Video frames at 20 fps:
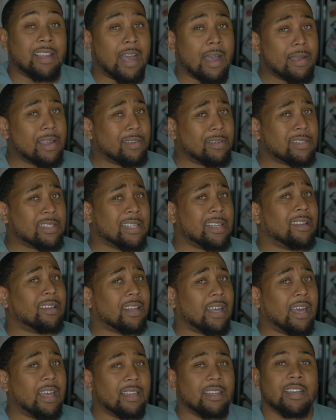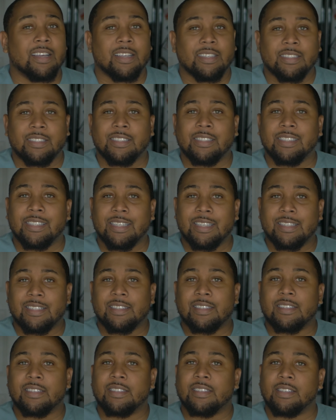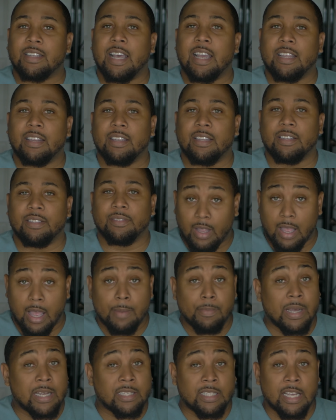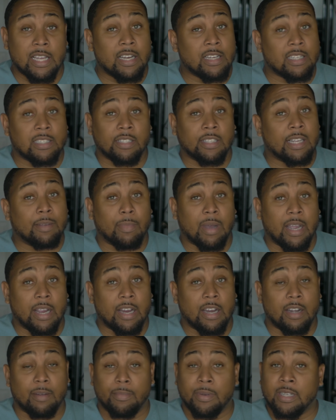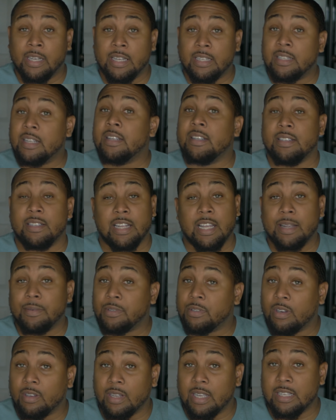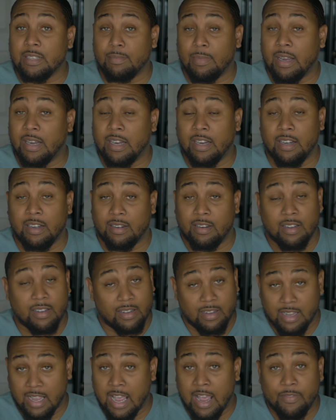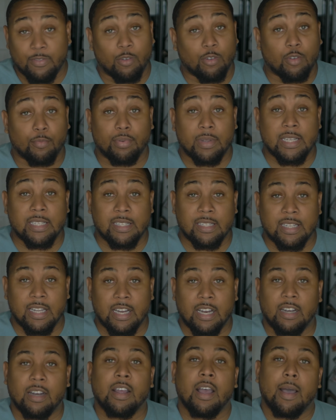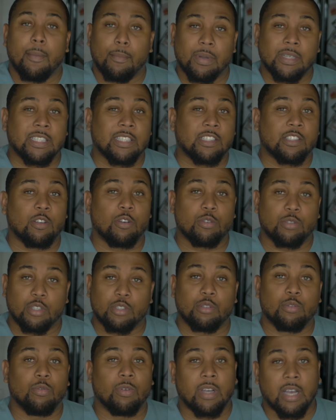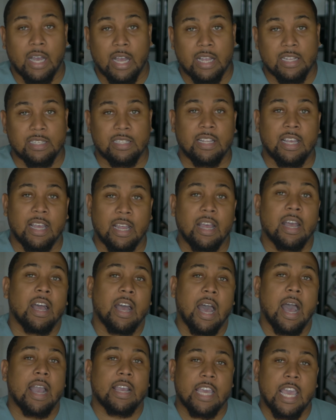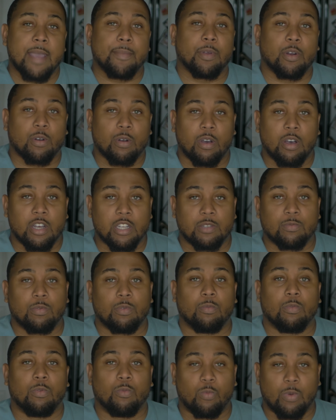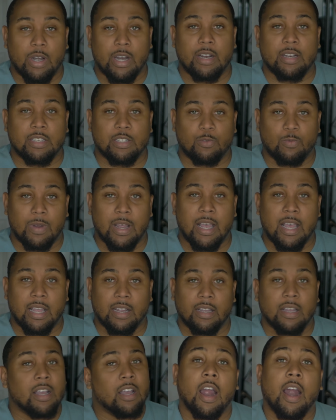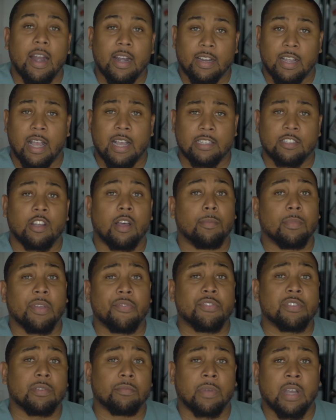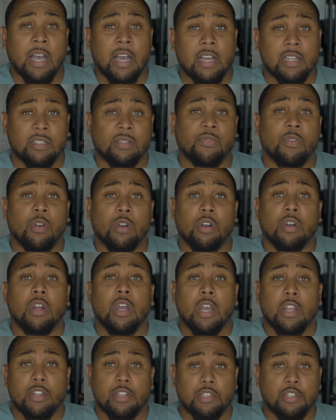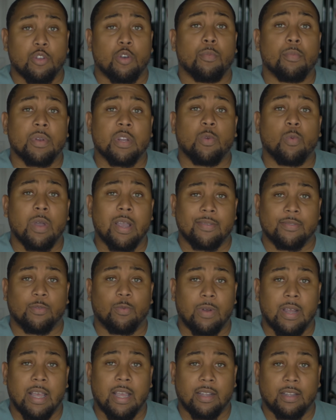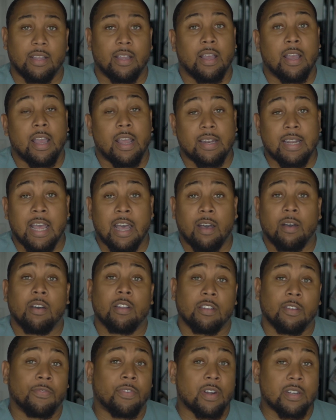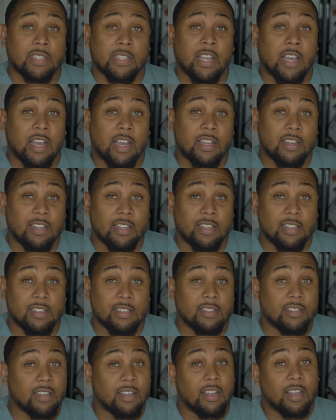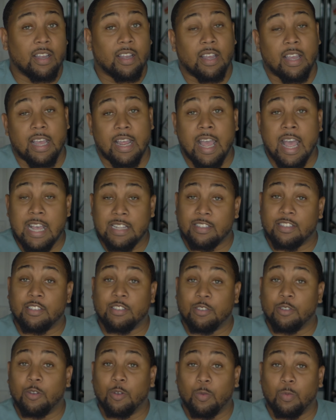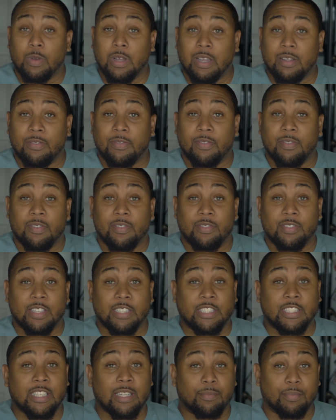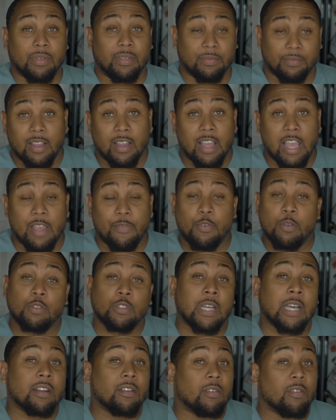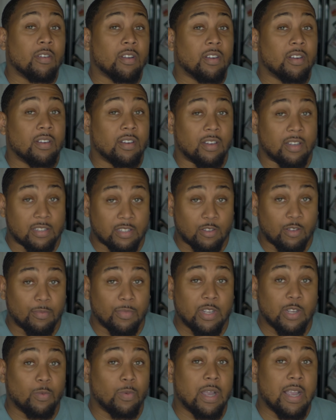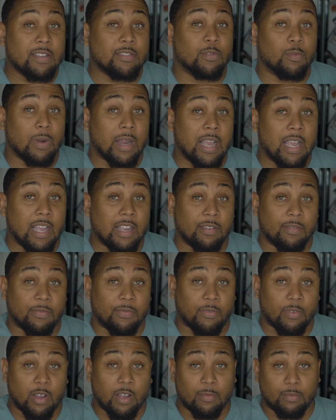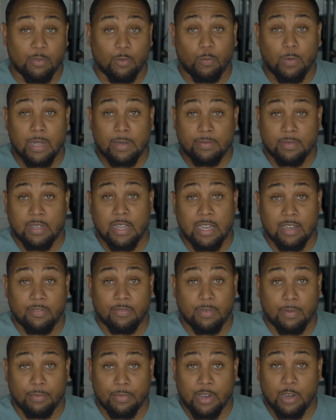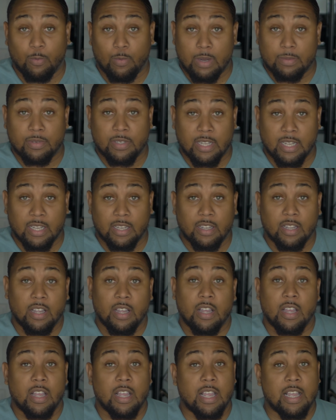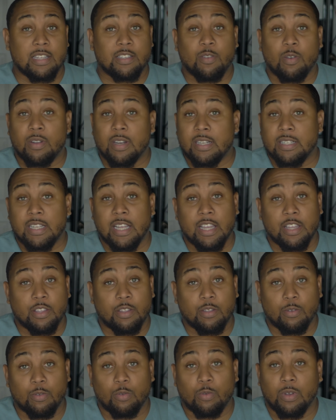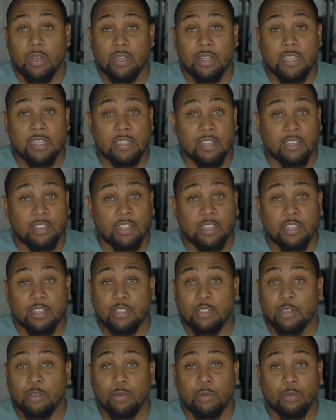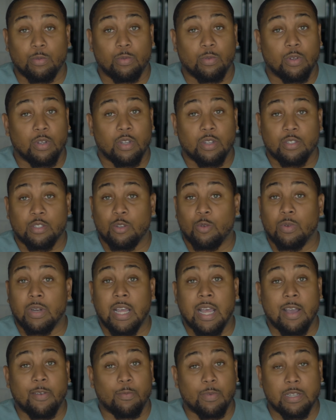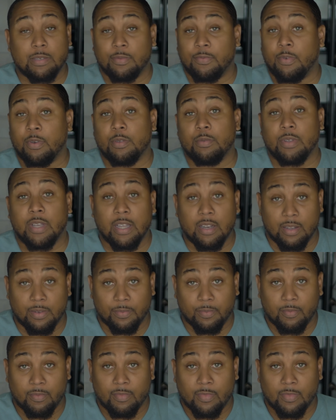I ain't gonna say a lot, just slightly. I'm not saying it doesn't lay my hair, because it damn sure lays my hair. I have no complaints there, but just those are two cons that I came across for wearing this rag. Alright guys, so I'm gonna give you some cons for the So Many Waves rag. Now, the first con is, it has to do with the shipping. If you try to order a So Many Waves rag from the website, from their website, it's gonna take you at least a good two and a half weeks before you get it.